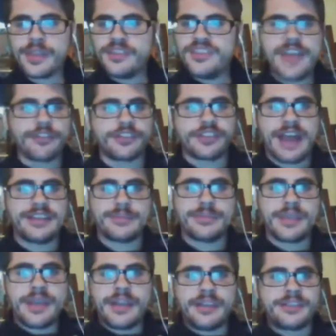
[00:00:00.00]
Never
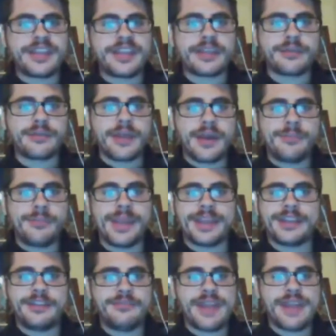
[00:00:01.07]
signed him. 2nd-round
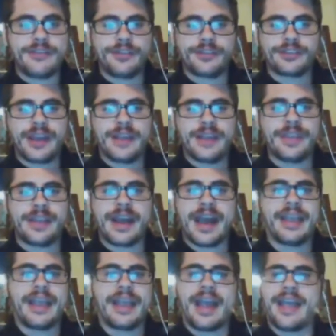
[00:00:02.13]
pick, you never signed the
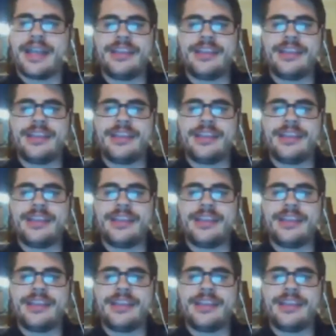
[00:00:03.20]
guy.